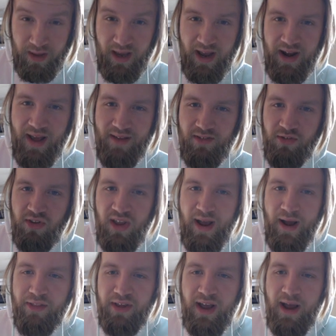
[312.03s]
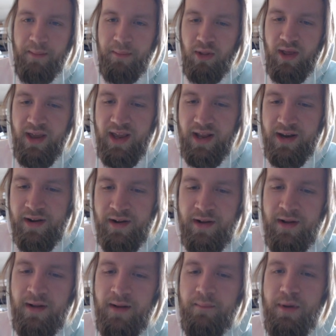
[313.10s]
I'd have to see how the guy played.
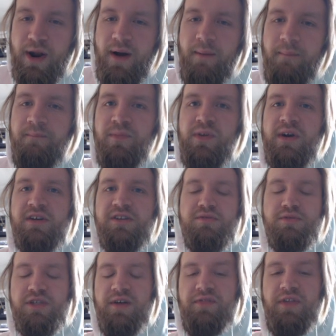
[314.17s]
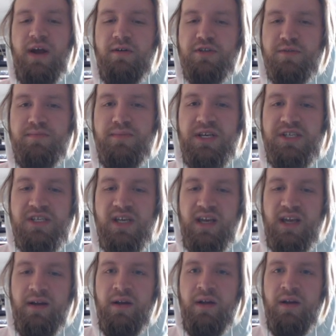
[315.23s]
But some stuff that I was
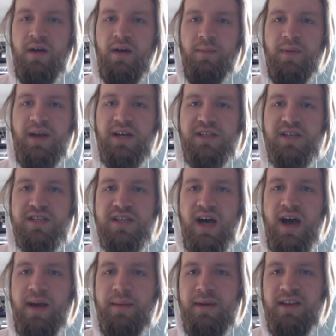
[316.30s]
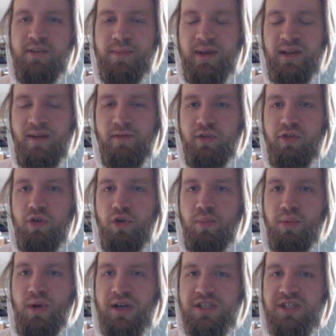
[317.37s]
missing because of Psy Beast being level 2
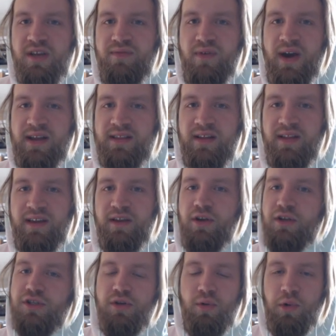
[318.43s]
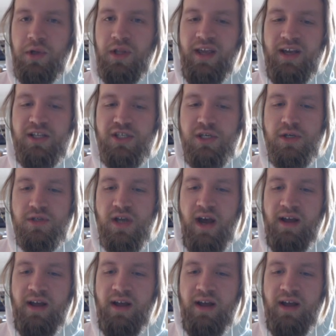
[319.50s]
plus the effect that like you could just do with Link 2s.